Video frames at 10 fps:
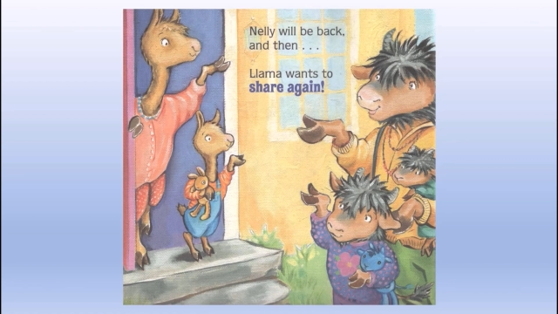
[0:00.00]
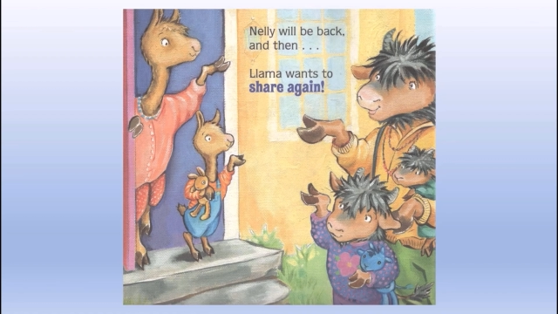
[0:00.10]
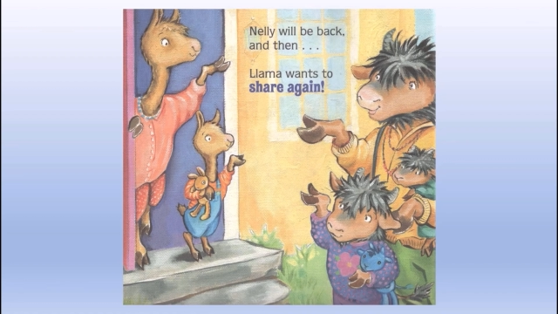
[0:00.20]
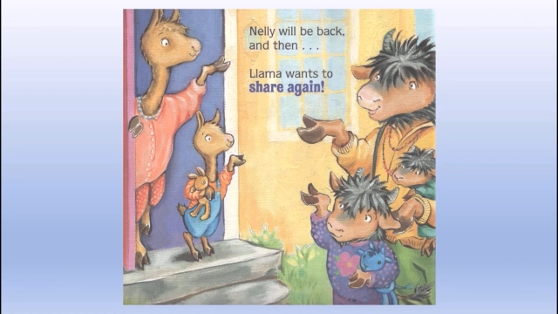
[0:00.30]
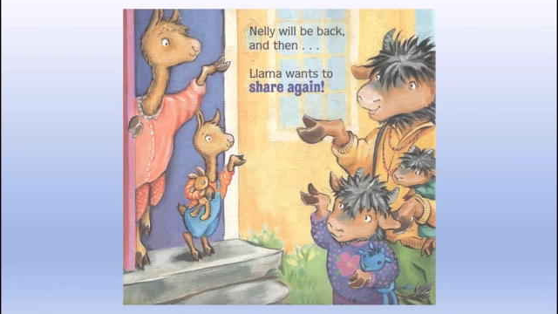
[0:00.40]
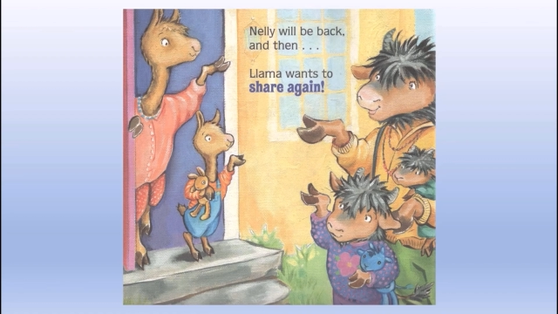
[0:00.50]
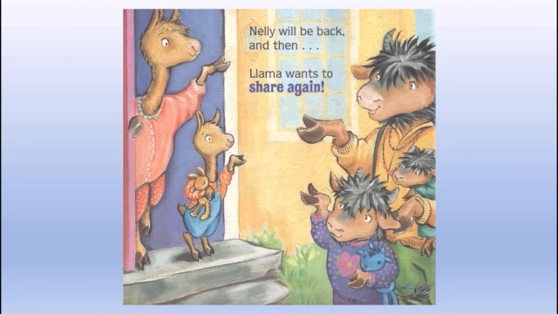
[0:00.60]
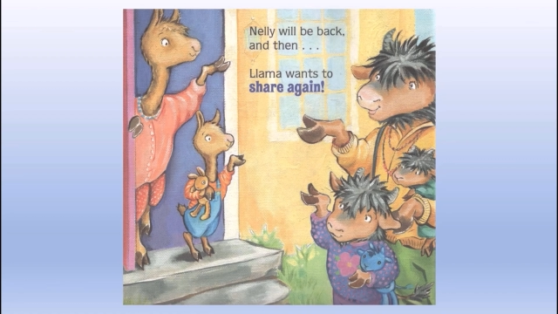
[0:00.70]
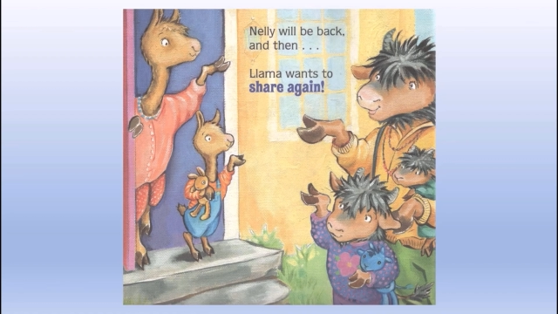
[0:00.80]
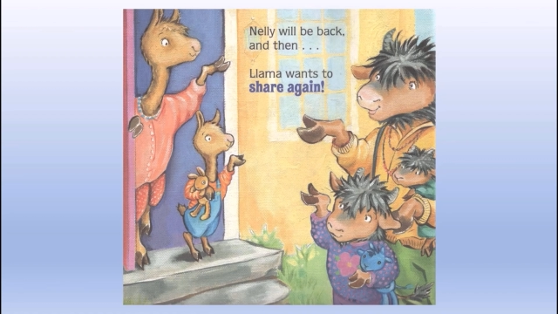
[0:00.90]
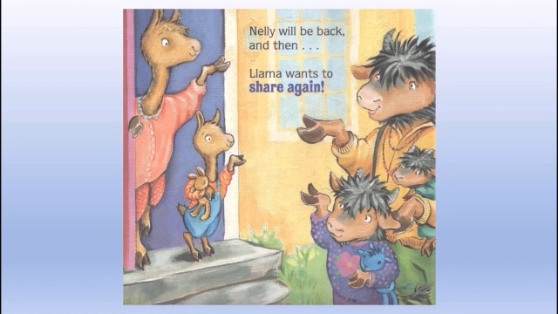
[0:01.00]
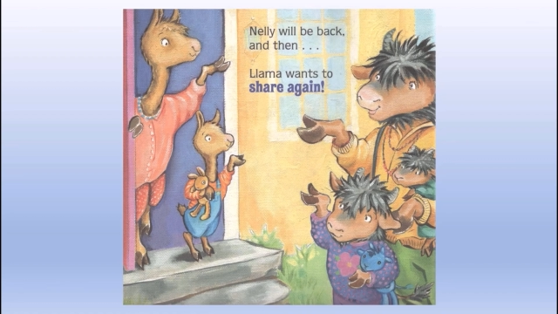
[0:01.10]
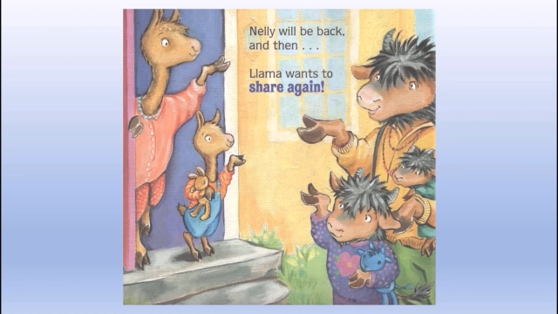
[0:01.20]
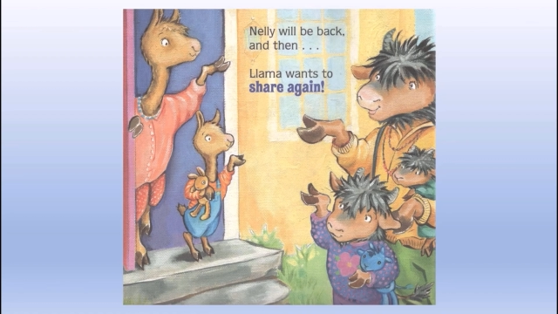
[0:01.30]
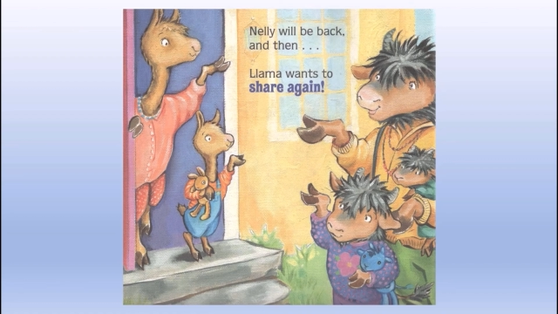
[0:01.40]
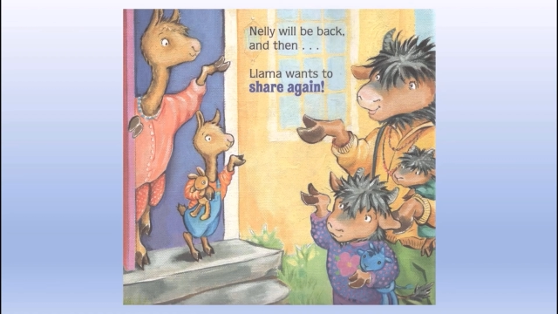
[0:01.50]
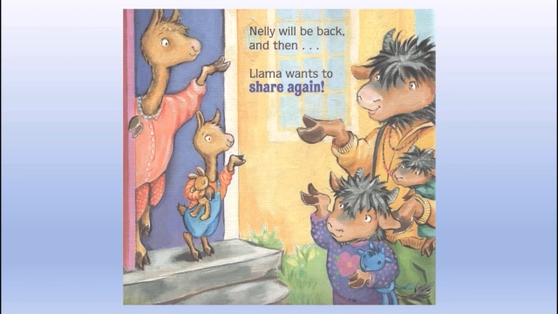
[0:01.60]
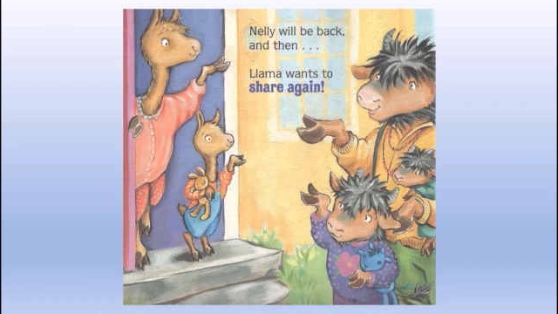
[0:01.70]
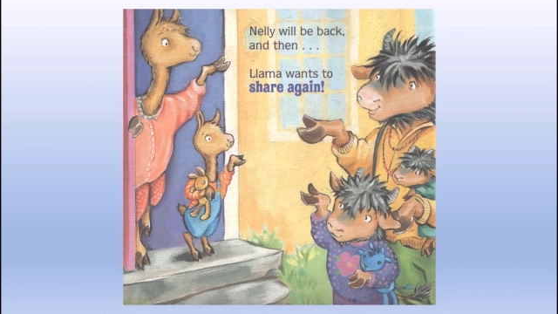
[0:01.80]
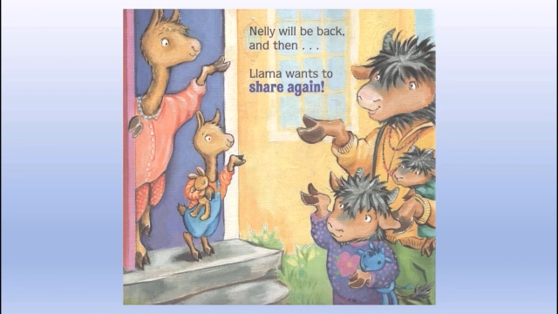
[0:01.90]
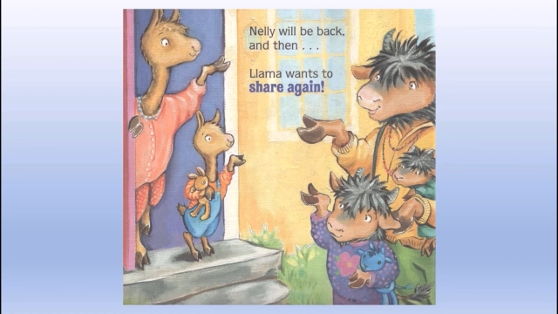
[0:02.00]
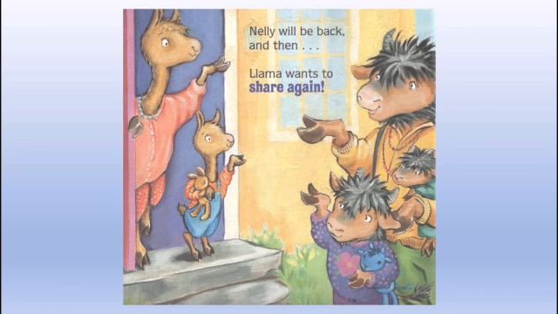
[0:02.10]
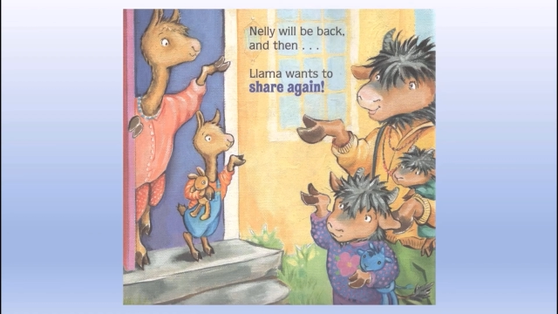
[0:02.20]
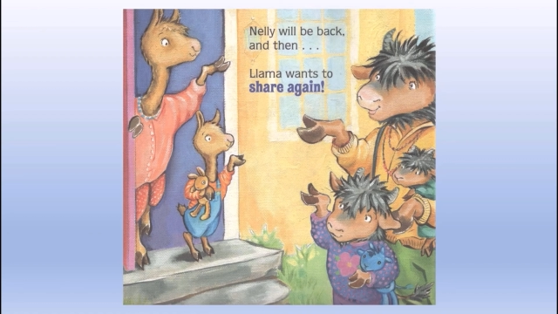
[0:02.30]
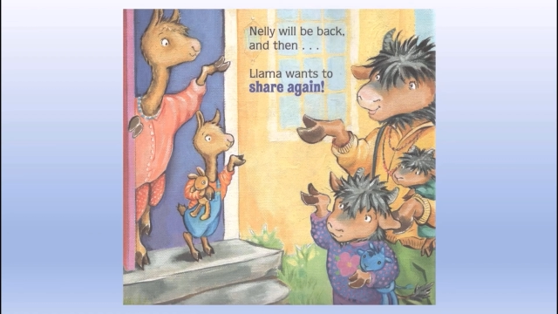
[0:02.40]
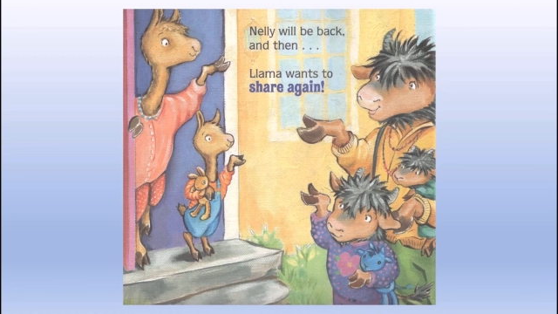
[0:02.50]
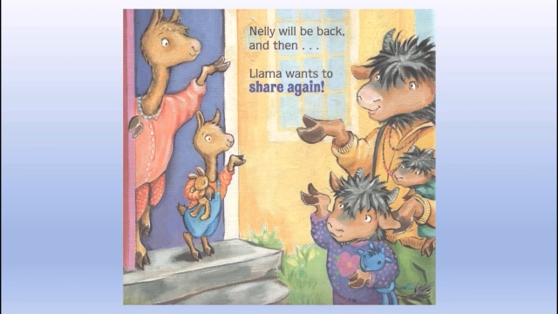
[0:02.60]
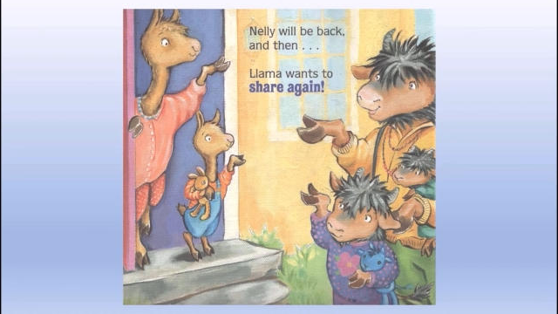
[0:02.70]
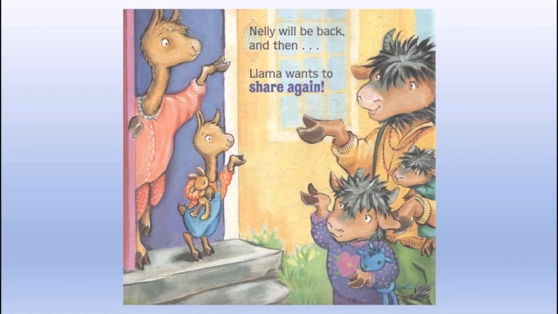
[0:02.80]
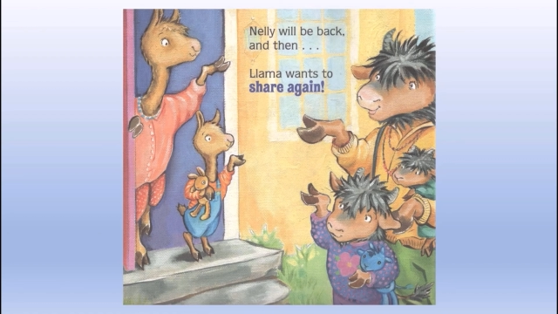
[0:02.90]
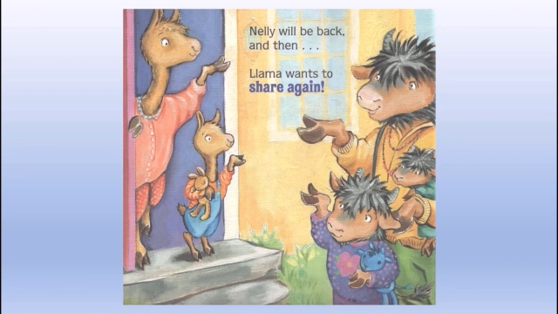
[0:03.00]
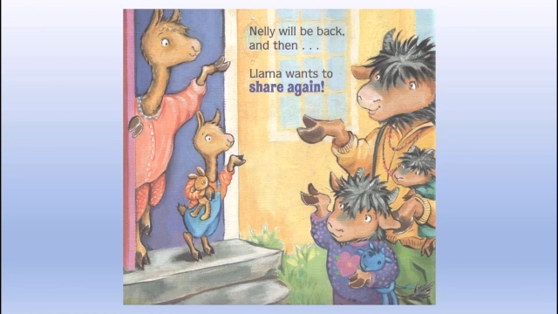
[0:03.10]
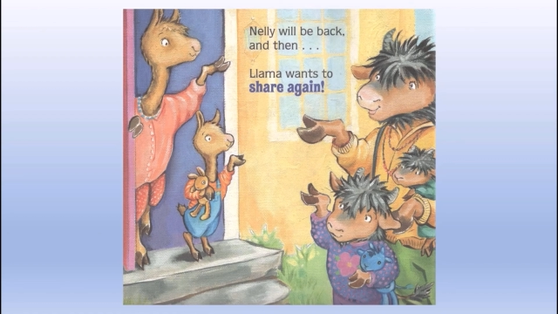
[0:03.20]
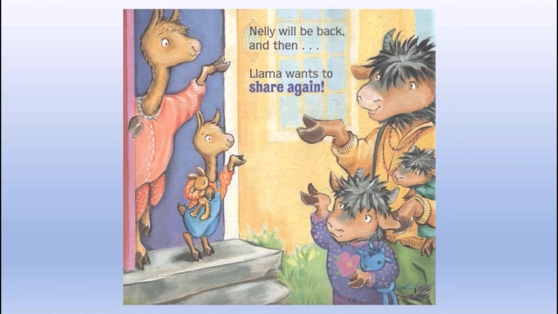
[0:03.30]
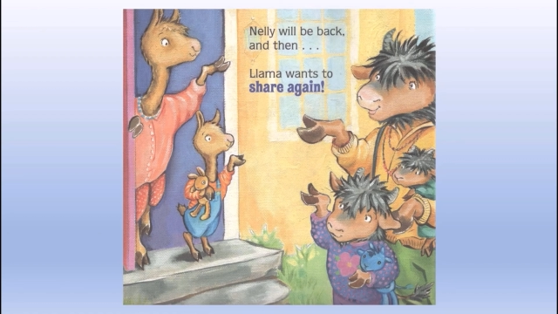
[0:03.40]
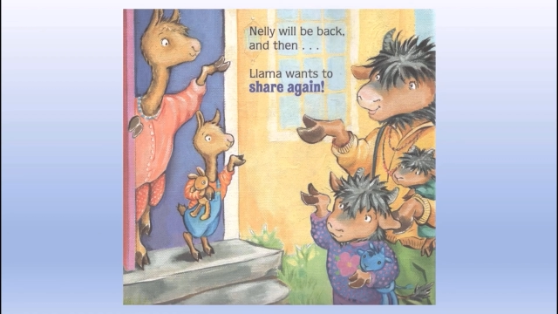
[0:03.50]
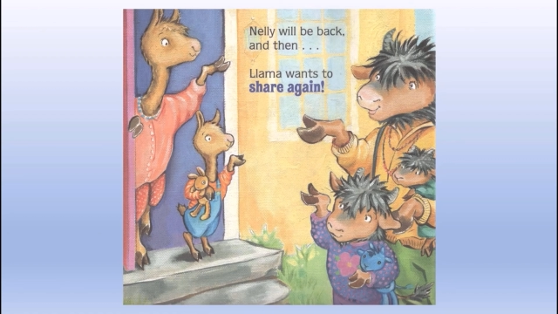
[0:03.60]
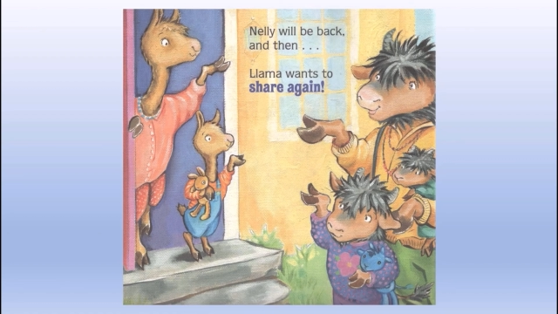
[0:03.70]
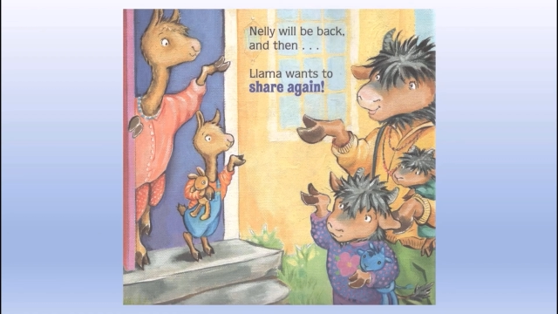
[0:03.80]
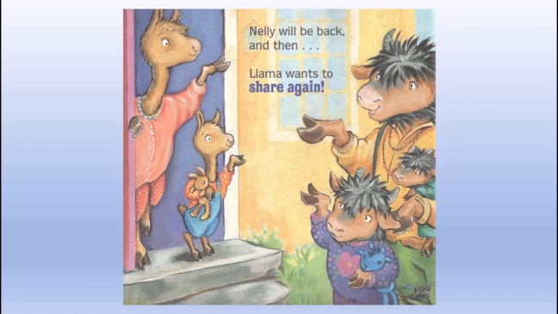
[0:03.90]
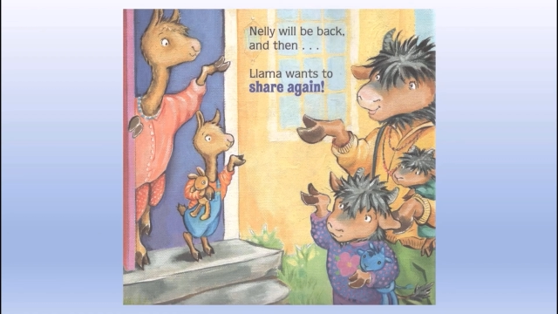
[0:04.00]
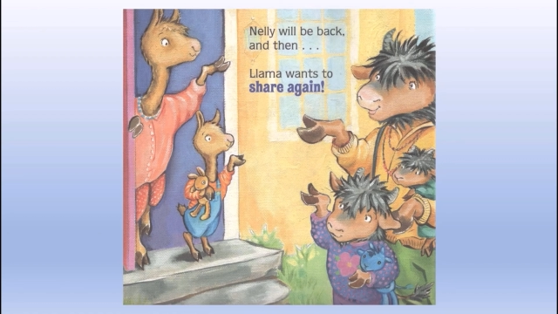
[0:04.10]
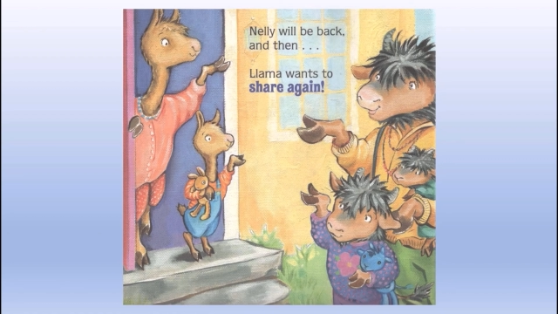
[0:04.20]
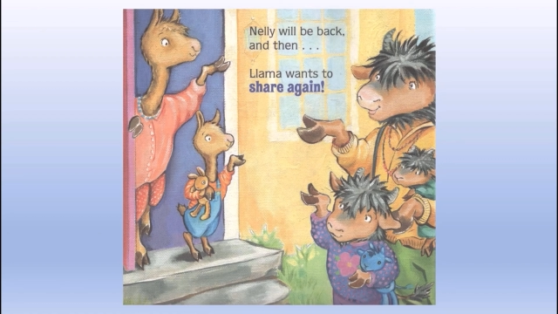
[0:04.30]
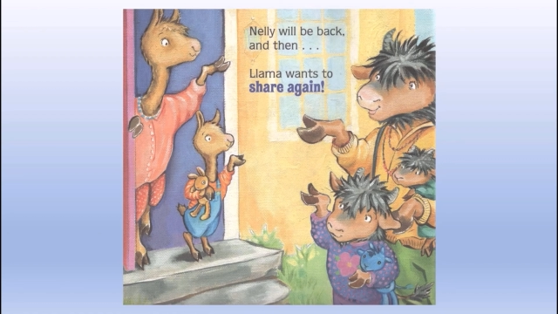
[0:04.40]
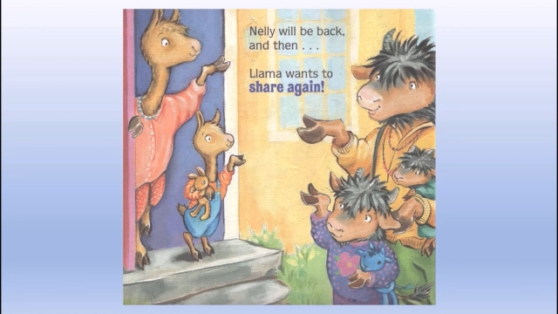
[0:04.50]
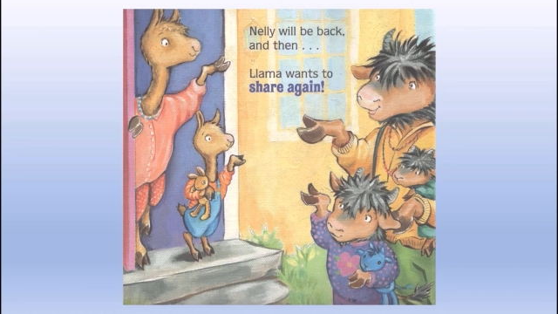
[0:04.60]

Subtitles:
Nobody's mouth can be seen.